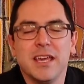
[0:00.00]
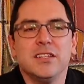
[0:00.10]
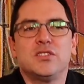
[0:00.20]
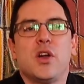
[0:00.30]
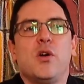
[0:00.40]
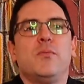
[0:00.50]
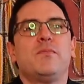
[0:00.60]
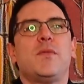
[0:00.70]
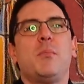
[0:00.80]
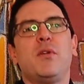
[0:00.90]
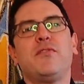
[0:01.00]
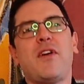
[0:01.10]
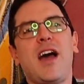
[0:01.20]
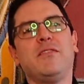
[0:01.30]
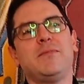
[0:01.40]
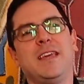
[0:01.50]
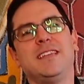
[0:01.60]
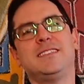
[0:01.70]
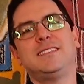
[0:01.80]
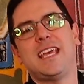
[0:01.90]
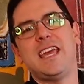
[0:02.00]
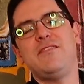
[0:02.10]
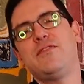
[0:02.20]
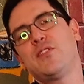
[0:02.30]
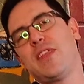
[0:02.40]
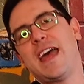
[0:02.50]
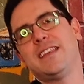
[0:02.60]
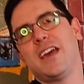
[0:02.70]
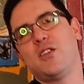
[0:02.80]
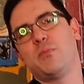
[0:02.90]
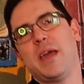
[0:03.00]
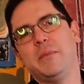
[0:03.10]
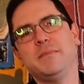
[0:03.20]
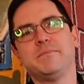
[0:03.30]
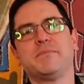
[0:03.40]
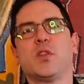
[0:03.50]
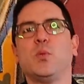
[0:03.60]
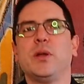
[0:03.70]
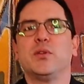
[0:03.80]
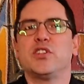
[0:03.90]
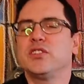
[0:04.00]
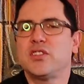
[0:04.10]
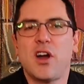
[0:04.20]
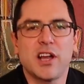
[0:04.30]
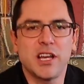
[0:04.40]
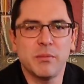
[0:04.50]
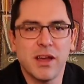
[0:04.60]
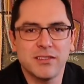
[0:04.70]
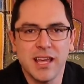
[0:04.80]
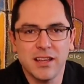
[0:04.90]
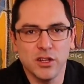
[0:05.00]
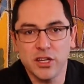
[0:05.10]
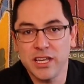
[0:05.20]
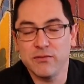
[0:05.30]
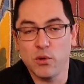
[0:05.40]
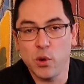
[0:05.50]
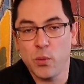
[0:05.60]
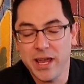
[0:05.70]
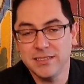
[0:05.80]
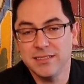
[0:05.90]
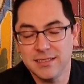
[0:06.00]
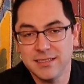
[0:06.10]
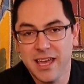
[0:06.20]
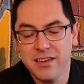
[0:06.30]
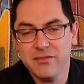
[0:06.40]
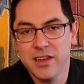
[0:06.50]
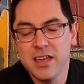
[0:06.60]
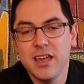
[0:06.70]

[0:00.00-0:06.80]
So number five is save for that down payment. We were just talking about that, looking for ways to save.